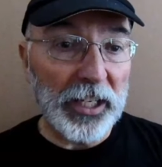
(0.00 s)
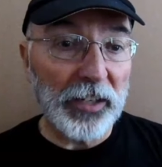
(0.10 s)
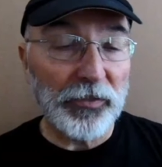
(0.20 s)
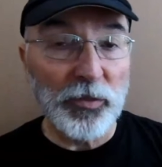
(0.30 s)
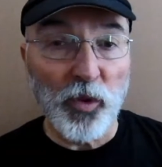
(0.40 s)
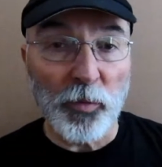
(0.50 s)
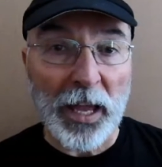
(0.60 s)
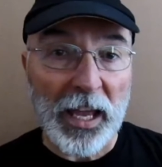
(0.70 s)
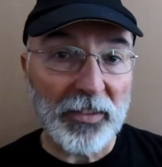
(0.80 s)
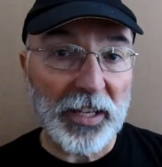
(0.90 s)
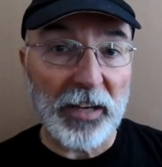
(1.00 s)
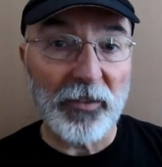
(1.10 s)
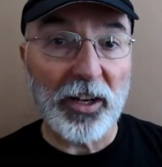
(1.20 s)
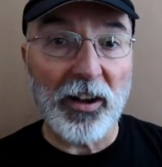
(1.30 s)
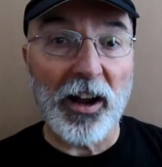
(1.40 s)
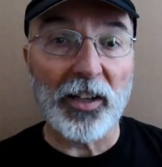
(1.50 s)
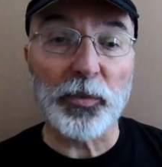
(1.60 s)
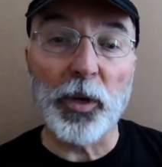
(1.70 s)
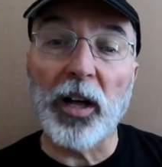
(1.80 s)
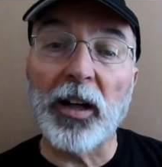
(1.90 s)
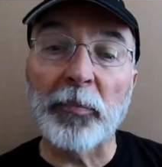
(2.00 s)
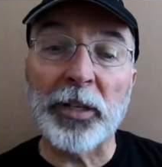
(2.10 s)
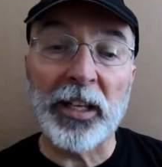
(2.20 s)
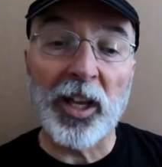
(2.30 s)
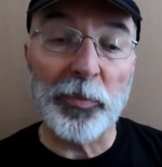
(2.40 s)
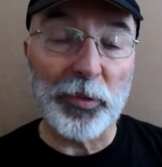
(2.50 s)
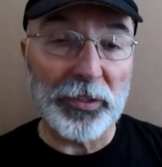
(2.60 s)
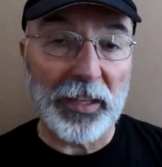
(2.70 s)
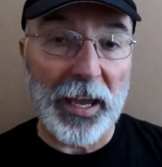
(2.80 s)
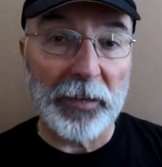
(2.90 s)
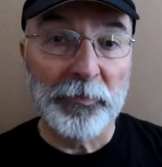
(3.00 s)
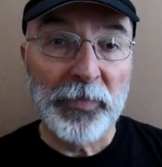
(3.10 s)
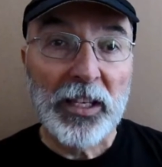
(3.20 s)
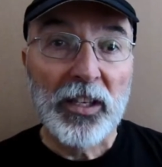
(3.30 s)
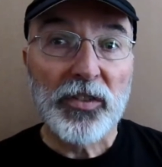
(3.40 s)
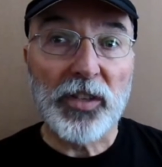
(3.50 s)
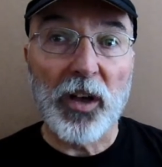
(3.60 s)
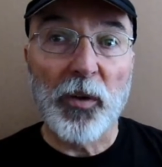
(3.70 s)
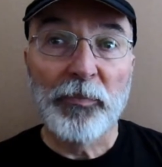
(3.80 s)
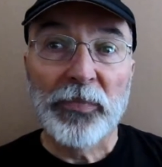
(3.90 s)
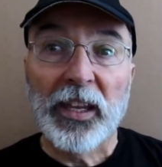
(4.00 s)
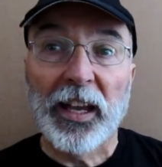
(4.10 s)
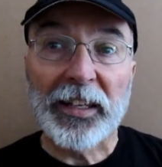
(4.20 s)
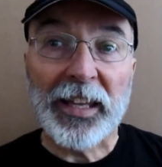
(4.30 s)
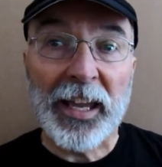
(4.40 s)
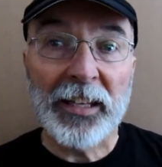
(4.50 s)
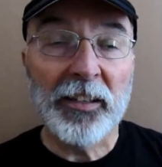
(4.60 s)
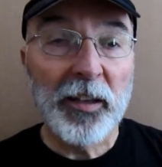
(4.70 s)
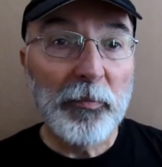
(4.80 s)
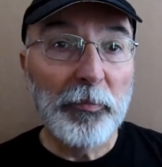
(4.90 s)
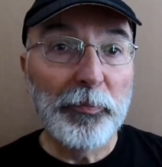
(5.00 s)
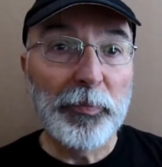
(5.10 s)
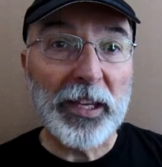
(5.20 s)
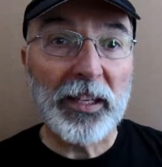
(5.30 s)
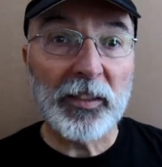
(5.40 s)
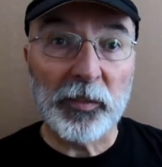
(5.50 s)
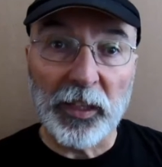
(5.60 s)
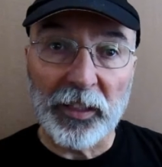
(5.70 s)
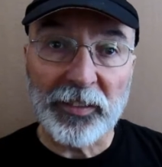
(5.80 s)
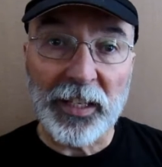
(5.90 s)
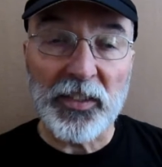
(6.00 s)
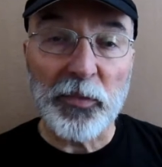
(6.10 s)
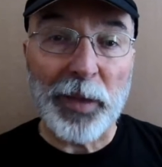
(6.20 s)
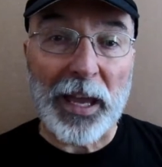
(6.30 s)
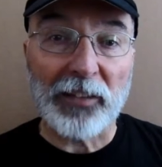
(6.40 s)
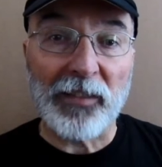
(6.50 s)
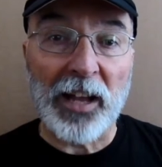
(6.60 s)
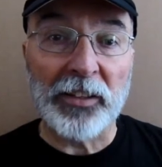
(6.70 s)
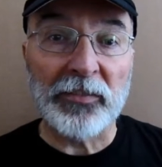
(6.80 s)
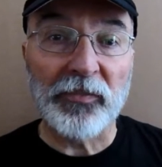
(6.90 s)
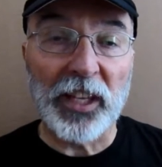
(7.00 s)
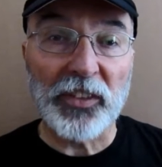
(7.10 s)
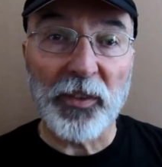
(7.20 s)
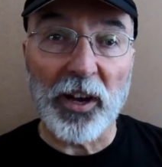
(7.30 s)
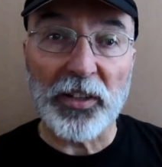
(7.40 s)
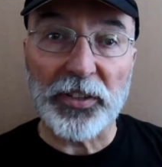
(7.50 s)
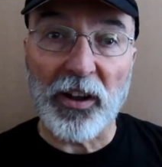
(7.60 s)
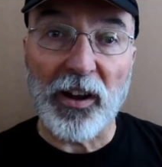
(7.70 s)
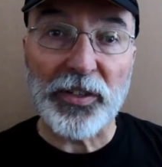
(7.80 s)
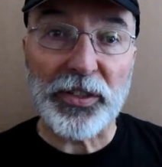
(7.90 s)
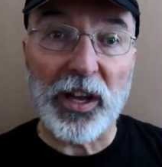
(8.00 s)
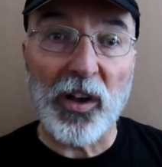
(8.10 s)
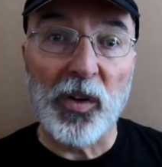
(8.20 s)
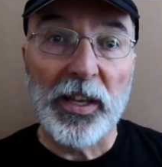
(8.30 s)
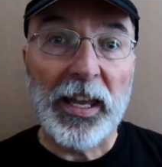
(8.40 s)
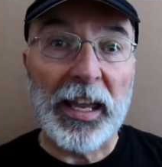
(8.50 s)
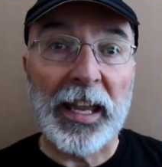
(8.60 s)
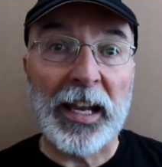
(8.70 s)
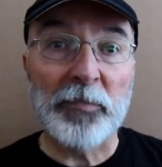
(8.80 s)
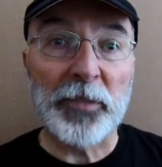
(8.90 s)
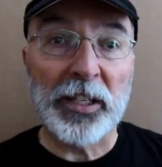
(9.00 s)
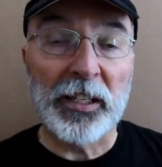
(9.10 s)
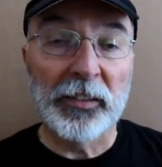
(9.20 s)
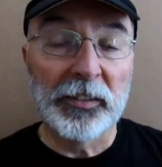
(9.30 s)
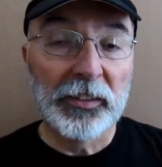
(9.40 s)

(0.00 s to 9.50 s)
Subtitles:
get a few more miles out of our cars? Well, I'm going to help you with that. So, again, big extensive background as far as cars go, and I'm going to